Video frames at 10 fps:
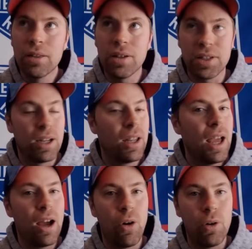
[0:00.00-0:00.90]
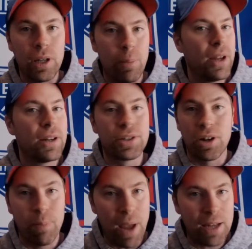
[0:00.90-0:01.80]
Does it allow, you know, players that
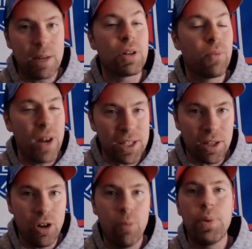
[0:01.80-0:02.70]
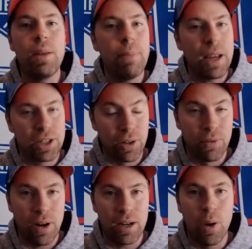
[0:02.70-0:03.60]
are banged up to rest a little bit, make sure they're
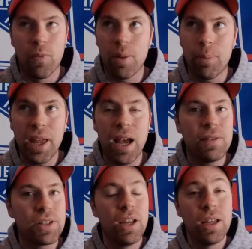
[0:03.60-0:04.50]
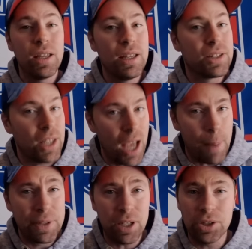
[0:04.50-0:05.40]
ready to go for the playoffs? Is the
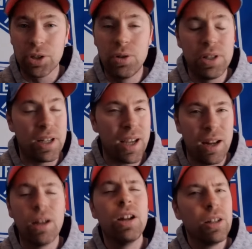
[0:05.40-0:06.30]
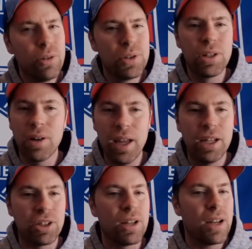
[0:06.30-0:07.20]
opposite true? Do you kind of lose your
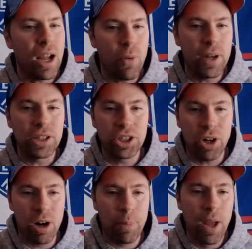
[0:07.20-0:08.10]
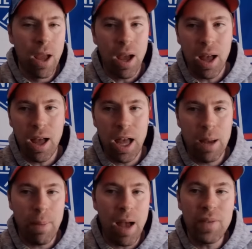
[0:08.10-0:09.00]
edge? Are you not quite as sharp?
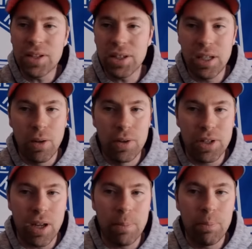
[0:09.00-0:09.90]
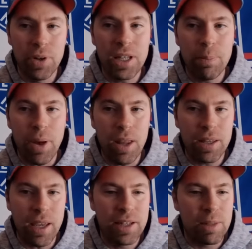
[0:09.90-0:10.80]
Obviously, you know, there's a pretty compelling
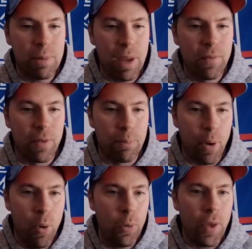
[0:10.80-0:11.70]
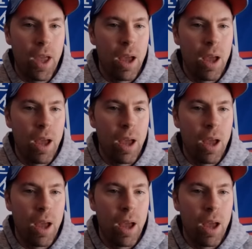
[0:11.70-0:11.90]
case to be made for both.